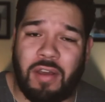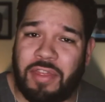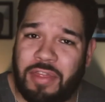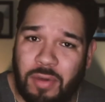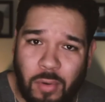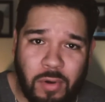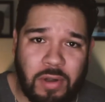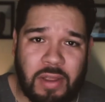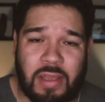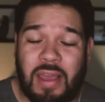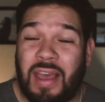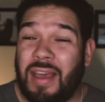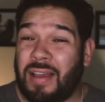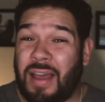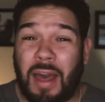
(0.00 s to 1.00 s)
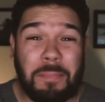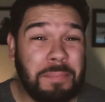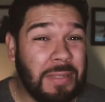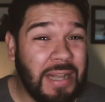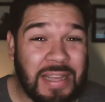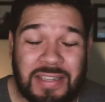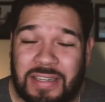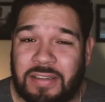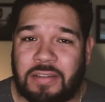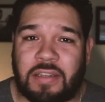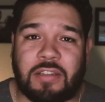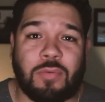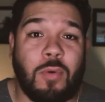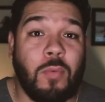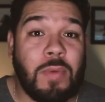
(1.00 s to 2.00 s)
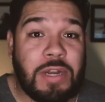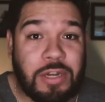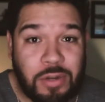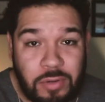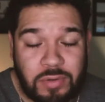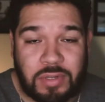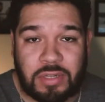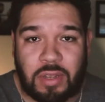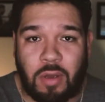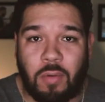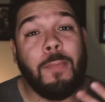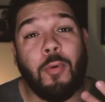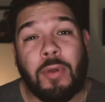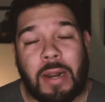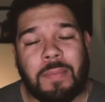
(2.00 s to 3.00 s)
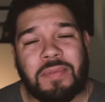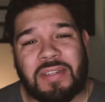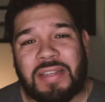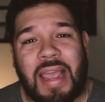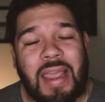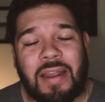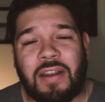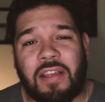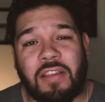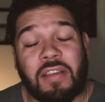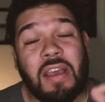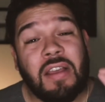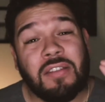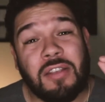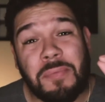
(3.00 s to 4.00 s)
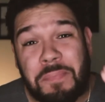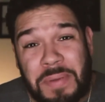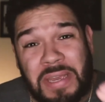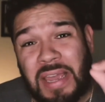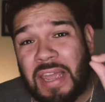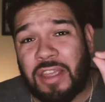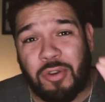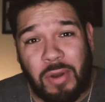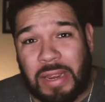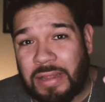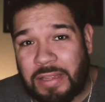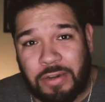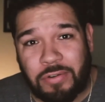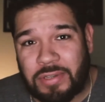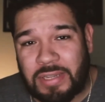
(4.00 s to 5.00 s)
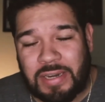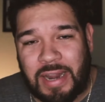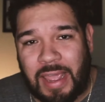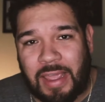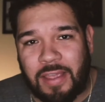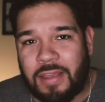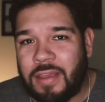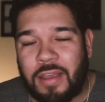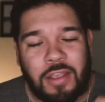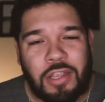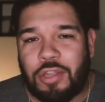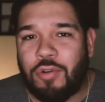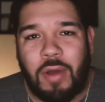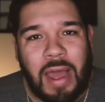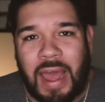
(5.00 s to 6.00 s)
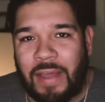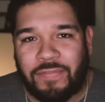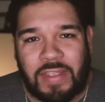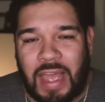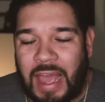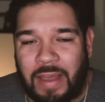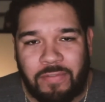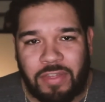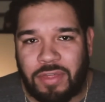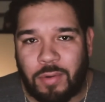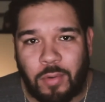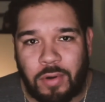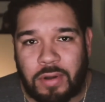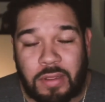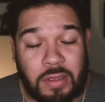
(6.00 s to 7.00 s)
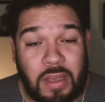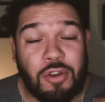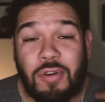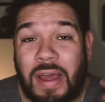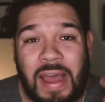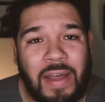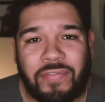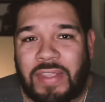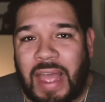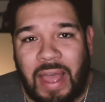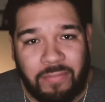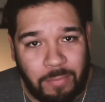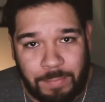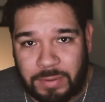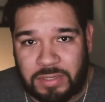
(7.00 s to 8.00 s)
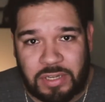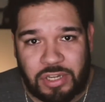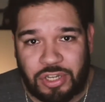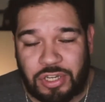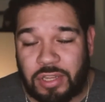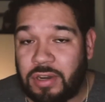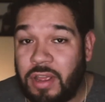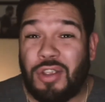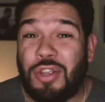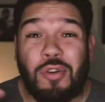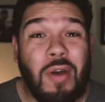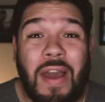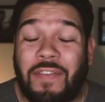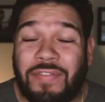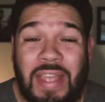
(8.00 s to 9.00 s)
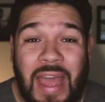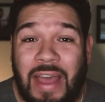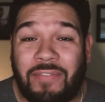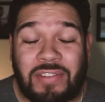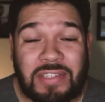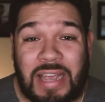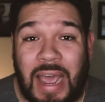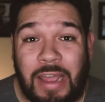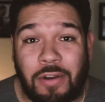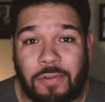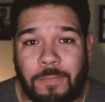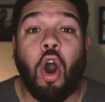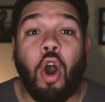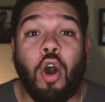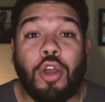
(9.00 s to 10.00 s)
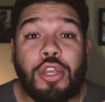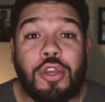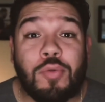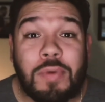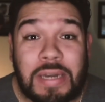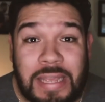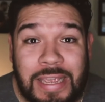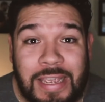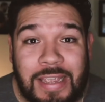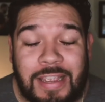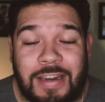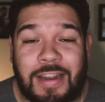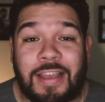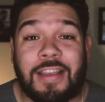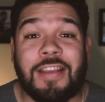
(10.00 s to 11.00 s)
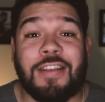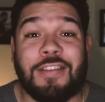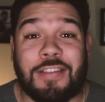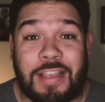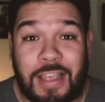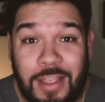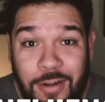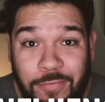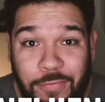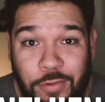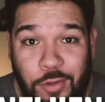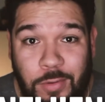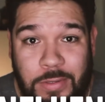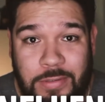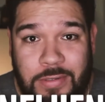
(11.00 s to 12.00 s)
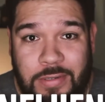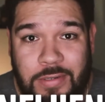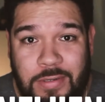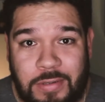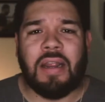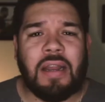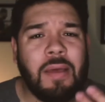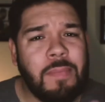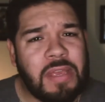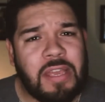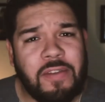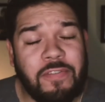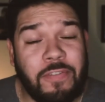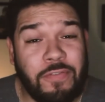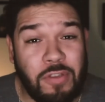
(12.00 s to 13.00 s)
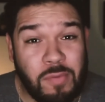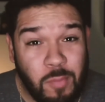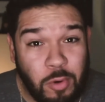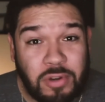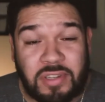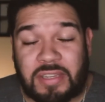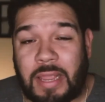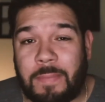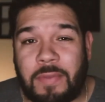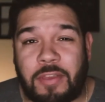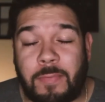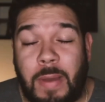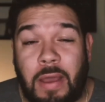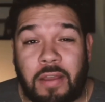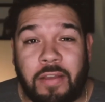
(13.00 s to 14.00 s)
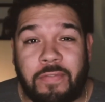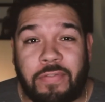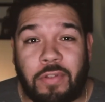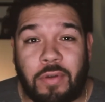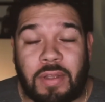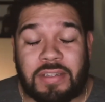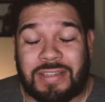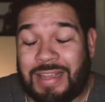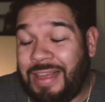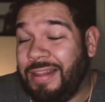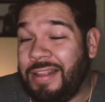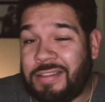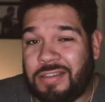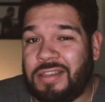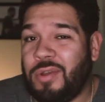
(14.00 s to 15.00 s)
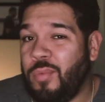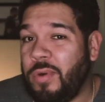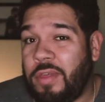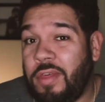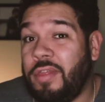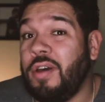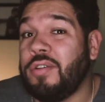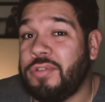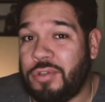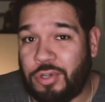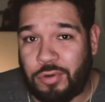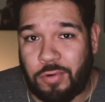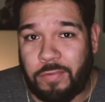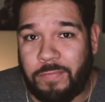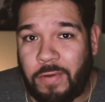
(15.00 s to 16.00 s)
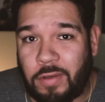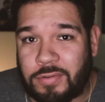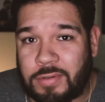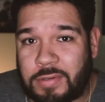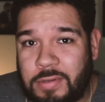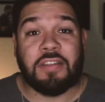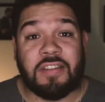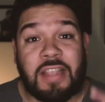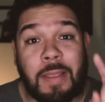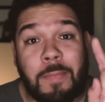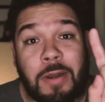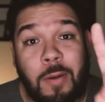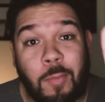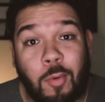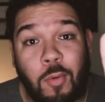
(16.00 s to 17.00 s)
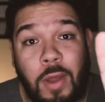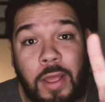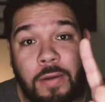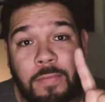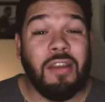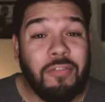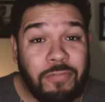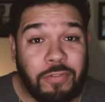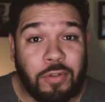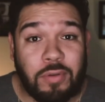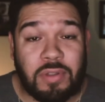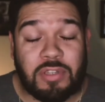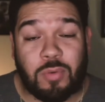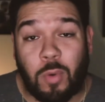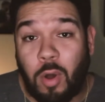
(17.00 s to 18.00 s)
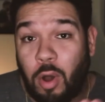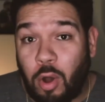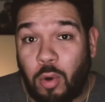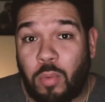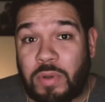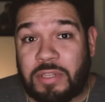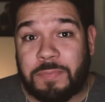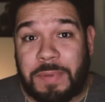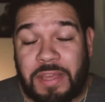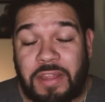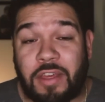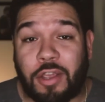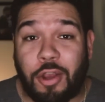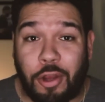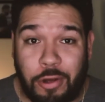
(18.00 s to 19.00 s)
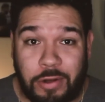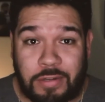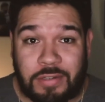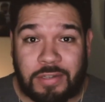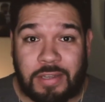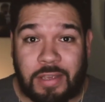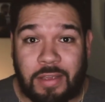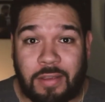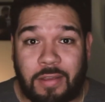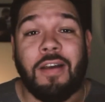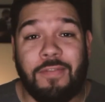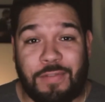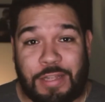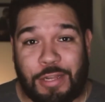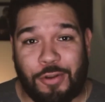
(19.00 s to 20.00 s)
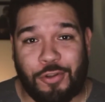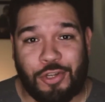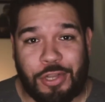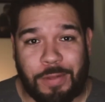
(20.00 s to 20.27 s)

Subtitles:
authority. God blesses us when we do so. But what I'm saying is, to be a great leader today, you don't have to have authority. You don't have to have a position. You don't have to have a title. All you need is influence. Now let me give a few more statements about influence and let's see whether those are true or false. Statement number one, influence will always be the currency of leadership.